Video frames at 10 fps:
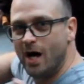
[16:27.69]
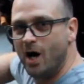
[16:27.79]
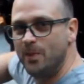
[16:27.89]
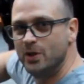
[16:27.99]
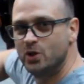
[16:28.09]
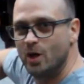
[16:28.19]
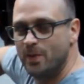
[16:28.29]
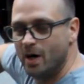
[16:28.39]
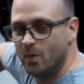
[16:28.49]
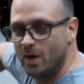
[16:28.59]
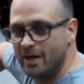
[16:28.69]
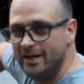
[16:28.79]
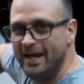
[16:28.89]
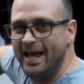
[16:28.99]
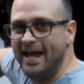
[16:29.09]
I hope you enjoyed part
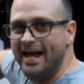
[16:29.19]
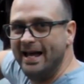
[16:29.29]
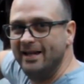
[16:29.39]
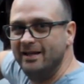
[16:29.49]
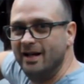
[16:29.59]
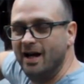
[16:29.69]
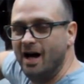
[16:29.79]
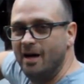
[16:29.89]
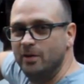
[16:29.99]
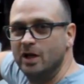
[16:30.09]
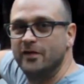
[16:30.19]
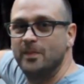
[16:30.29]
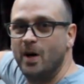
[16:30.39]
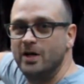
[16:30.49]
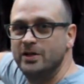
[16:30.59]
1, and look for
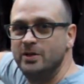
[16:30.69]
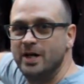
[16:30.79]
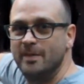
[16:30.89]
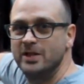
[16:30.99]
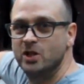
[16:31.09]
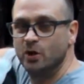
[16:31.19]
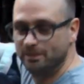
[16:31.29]
part 2 coming soon.